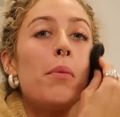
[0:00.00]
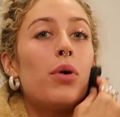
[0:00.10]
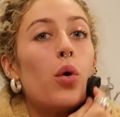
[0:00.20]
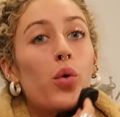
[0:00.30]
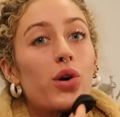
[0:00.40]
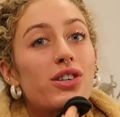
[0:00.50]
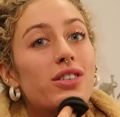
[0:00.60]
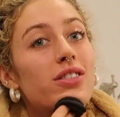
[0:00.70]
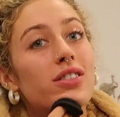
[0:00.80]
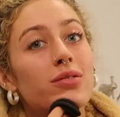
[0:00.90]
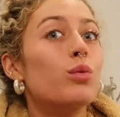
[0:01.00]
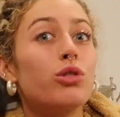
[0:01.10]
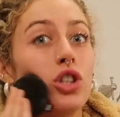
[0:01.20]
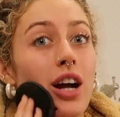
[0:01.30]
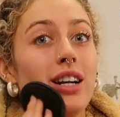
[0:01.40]
pores,
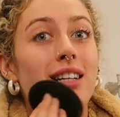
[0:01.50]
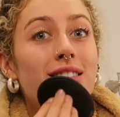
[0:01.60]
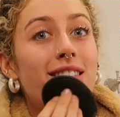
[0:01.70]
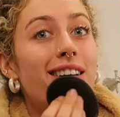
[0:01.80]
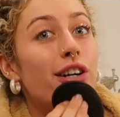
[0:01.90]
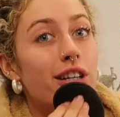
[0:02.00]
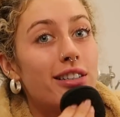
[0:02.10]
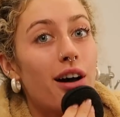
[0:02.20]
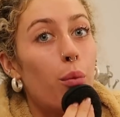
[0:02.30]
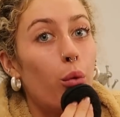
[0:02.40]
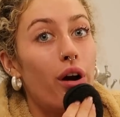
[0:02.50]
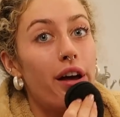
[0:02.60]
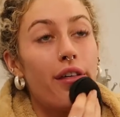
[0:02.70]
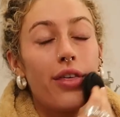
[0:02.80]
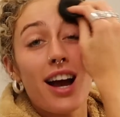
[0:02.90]
which I need serious help
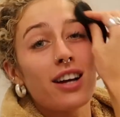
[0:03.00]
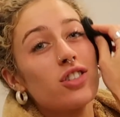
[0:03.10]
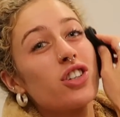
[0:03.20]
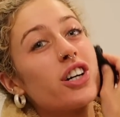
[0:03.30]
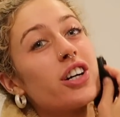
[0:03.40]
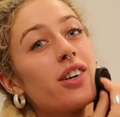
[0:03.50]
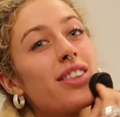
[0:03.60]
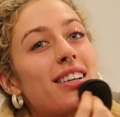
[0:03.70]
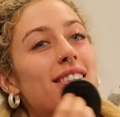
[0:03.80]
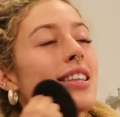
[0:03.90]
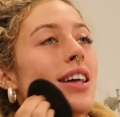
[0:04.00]
with, texture, things like